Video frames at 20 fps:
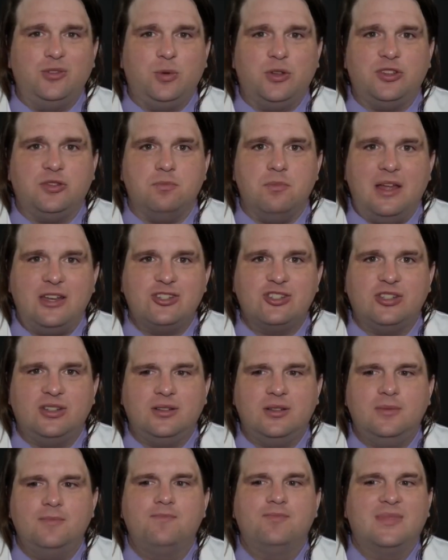was
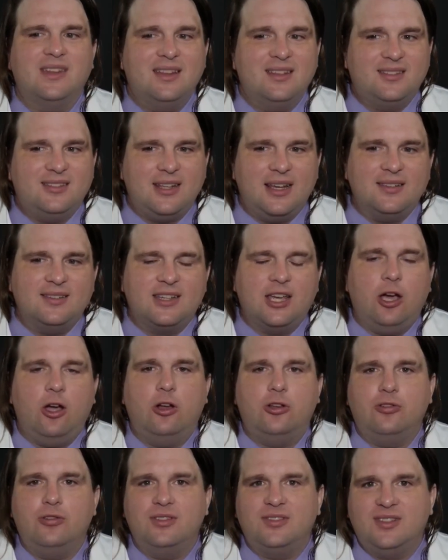mentioned, sex
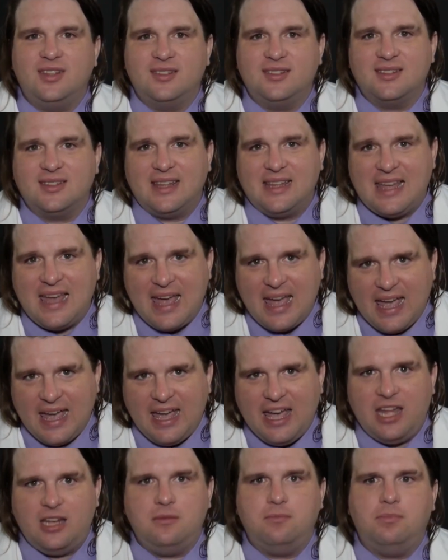characteristics
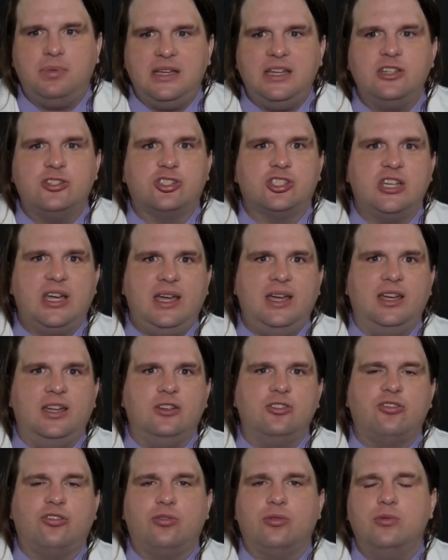can be
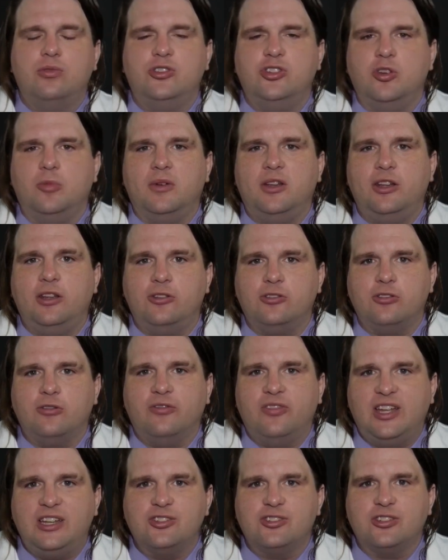changed through human
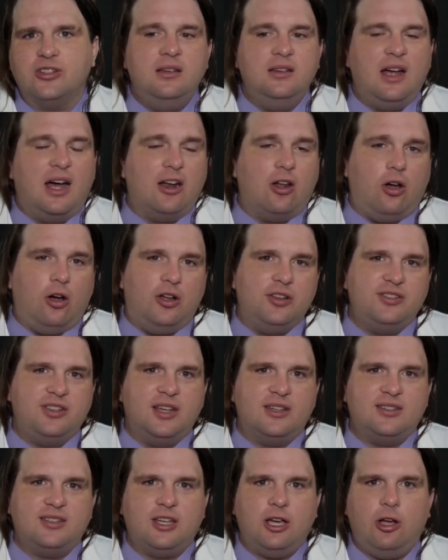intervention. Not all
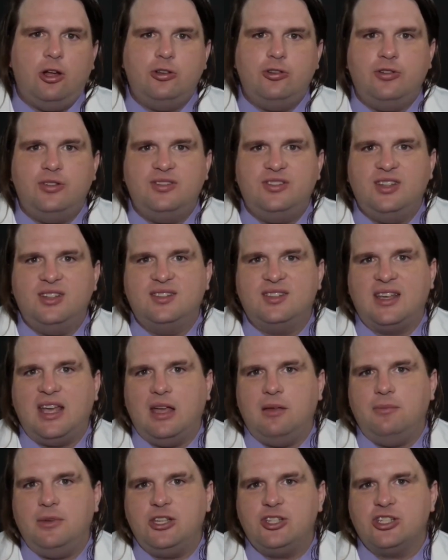sex characteristics
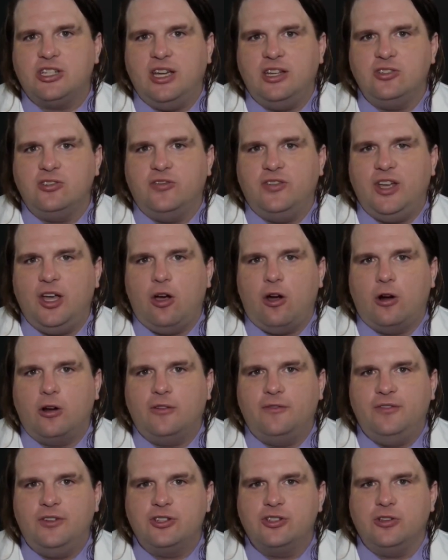can be changed via
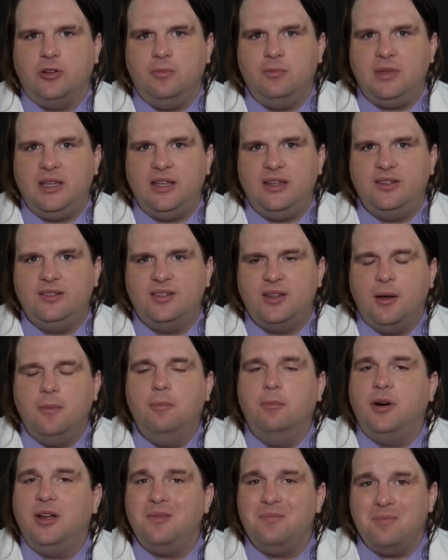artificial means,
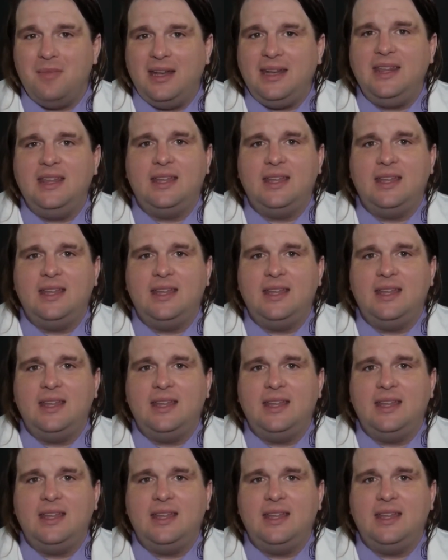but many